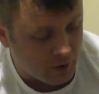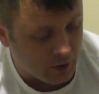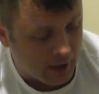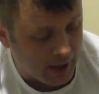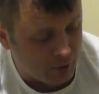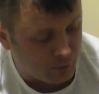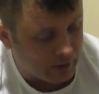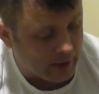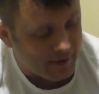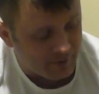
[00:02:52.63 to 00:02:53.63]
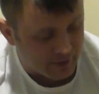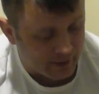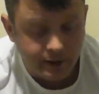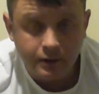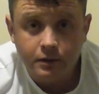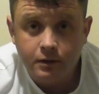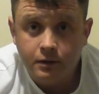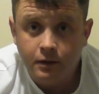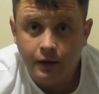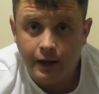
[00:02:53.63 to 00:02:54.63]
your hand wheel, everything
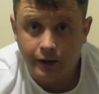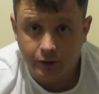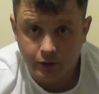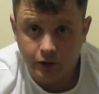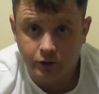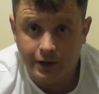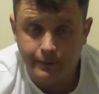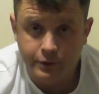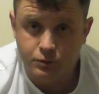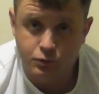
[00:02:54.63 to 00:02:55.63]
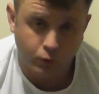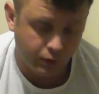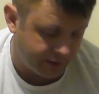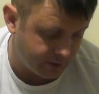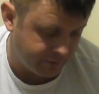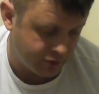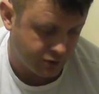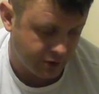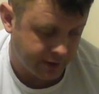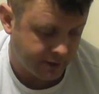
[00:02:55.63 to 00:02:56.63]
that could have got damaged was all
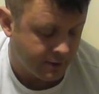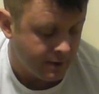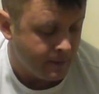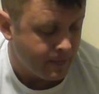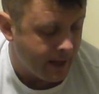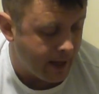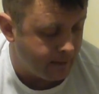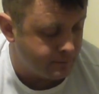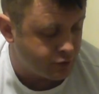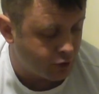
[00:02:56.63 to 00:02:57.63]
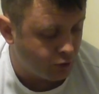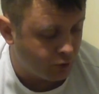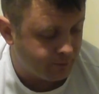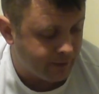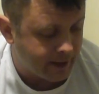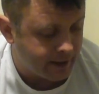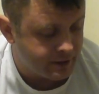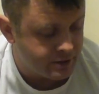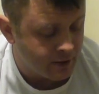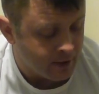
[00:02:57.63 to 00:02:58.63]
individually secured and
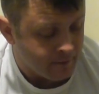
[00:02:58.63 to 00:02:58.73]
packaged.